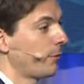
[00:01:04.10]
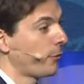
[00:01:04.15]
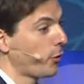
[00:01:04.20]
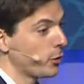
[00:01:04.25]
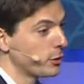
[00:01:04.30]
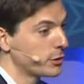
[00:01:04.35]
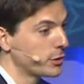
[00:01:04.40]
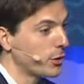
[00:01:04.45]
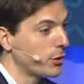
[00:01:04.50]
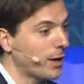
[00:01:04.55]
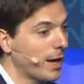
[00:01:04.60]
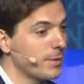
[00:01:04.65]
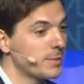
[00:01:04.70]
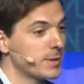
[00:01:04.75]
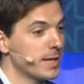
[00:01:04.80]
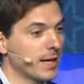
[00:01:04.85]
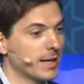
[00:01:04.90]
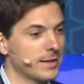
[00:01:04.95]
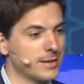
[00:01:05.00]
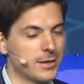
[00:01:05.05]
first SOCAP,
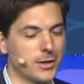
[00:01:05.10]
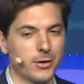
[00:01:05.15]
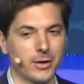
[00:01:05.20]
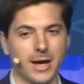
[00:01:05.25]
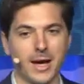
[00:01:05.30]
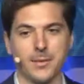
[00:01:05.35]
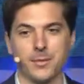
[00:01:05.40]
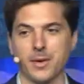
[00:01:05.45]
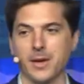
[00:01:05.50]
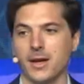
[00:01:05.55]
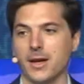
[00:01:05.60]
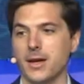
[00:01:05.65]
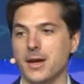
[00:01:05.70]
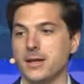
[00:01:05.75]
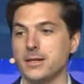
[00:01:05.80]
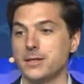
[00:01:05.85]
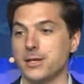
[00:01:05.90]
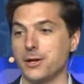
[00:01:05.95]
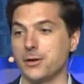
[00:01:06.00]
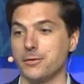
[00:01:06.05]
second SOCAP.
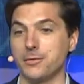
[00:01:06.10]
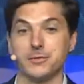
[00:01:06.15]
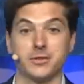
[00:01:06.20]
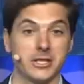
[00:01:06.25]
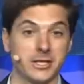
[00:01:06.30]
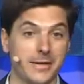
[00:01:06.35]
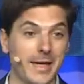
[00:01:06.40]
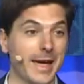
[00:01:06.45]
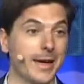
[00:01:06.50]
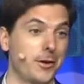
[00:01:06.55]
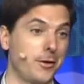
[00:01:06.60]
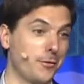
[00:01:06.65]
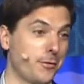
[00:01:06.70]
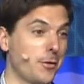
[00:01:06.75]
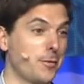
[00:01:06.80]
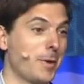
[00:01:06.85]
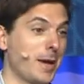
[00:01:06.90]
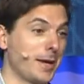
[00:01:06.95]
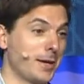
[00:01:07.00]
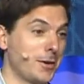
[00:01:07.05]
So just thank you
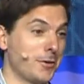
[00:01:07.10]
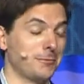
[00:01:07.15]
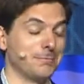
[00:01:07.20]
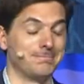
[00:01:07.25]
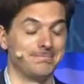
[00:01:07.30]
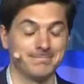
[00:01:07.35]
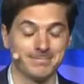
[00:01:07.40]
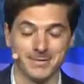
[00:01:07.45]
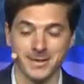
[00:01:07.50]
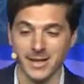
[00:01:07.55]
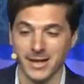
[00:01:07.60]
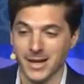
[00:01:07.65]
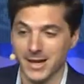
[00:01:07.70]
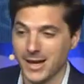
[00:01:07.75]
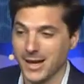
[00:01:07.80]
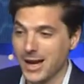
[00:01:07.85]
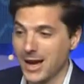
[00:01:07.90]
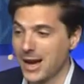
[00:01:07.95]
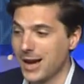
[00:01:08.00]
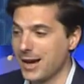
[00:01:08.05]
for being you.
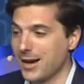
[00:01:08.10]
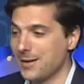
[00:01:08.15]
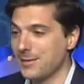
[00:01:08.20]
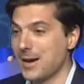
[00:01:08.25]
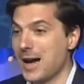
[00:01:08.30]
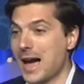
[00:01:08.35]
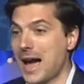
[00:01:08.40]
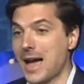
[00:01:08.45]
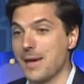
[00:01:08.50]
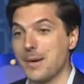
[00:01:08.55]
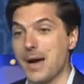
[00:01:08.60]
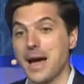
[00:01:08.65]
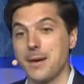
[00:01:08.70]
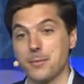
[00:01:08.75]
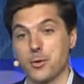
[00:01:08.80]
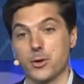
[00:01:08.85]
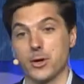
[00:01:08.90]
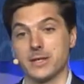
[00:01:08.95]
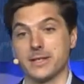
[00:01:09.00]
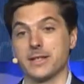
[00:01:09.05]

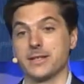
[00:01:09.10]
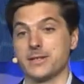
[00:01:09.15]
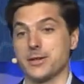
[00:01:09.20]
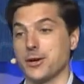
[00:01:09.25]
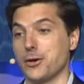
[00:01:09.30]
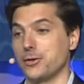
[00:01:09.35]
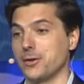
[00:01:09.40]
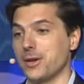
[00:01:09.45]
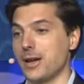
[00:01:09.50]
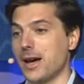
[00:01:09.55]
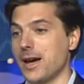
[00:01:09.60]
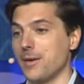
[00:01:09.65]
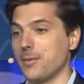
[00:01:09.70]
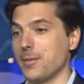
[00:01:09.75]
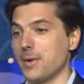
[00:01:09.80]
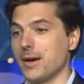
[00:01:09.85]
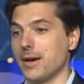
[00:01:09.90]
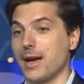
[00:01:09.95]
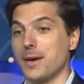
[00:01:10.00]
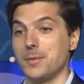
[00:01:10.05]
I'm Chris Cozzone.
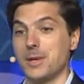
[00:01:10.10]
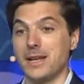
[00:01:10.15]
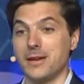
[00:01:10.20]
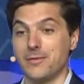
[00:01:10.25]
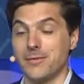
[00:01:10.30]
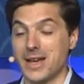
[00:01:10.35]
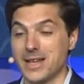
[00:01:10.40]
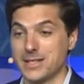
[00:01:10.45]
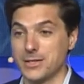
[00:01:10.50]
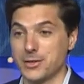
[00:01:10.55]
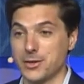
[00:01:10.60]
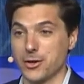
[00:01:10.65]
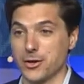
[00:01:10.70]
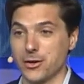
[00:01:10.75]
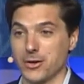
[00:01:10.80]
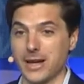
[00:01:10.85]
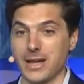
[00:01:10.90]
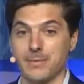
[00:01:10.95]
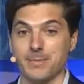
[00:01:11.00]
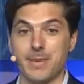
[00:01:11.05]
I'm an
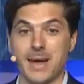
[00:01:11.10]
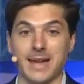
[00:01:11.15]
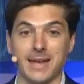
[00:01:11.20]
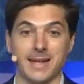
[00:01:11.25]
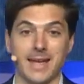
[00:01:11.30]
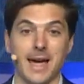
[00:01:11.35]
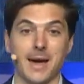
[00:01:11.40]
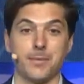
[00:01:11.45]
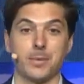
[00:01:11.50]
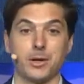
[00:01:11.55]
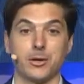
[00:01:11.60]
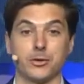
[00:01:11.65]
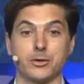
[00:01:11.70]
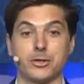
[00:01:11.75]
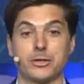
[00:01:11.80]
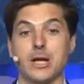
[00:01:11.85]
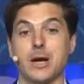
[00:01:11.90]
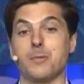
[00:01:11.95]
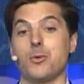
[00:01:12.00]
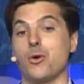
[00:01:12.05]
investor in Bain Capital's
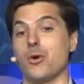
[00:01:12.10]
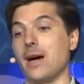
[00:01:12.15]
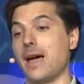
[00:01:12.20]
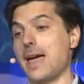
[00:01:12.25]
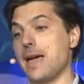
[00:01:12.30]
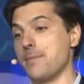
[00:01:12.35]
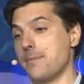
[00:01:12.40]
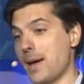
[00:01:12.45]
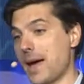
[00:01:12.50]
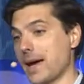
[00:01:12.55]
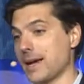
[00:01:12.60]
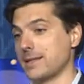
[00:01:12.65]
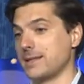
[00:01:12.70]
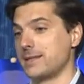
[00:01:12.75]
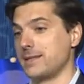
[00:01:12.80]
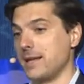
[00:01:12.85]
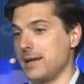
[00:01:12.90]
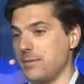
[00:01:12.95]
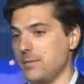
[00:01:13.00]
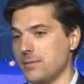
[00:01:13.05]
Double
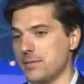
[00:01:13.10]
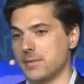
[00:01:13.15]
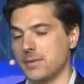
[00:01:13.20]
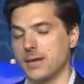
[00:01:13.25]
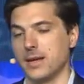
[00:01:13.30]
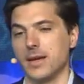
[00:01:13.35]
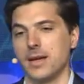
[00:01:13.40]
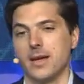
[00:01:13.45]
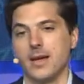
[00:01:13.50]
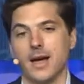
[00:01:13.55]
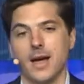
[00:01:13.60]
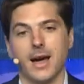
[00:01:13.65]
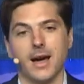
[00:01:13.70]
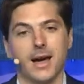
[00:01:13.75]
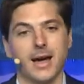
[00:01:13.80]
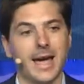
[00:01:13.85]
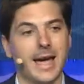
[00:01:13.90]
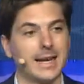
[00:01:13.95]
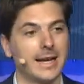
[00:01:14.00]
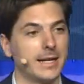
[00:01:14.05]
Impact team.
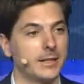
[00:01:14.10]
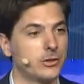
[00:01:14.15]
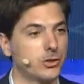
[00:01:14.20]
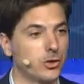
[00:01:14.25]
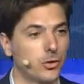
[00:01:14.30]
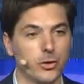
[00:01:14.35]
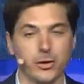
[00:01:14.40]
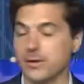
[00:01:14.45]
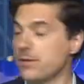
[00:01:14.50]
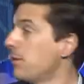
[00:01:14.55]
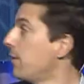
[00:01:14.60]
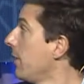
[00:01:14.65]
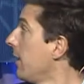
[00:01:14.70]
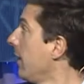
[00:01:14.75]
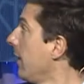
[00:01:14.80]
And I joined